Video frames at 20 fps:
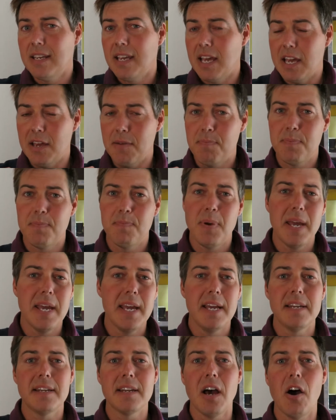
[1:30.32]
It
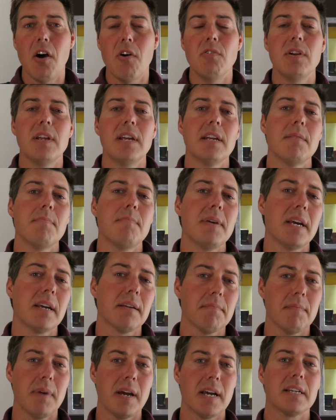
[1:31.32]
appeared only in
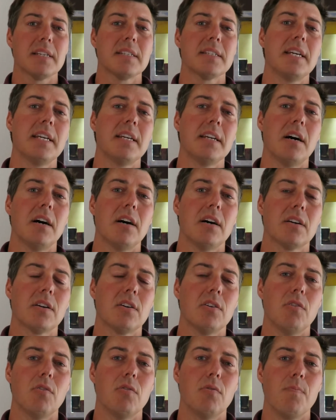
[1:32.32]
a magazine
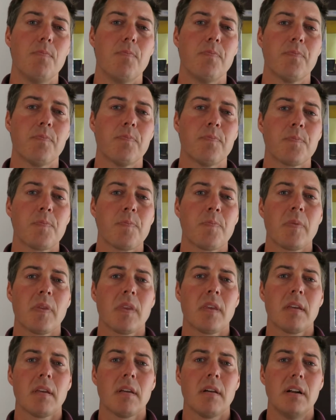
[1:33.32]
article.
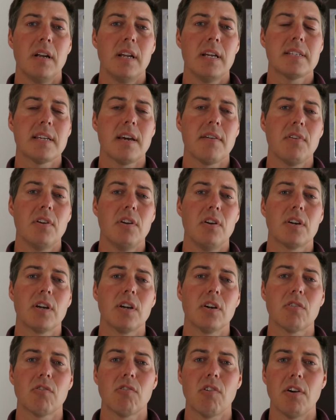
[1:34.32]
Let's have a look
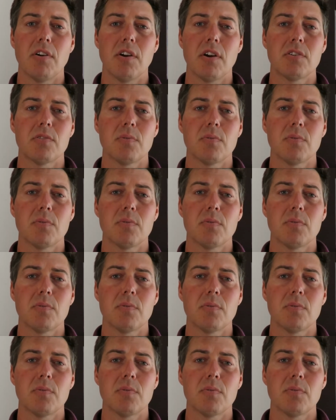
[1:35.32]
at Chrono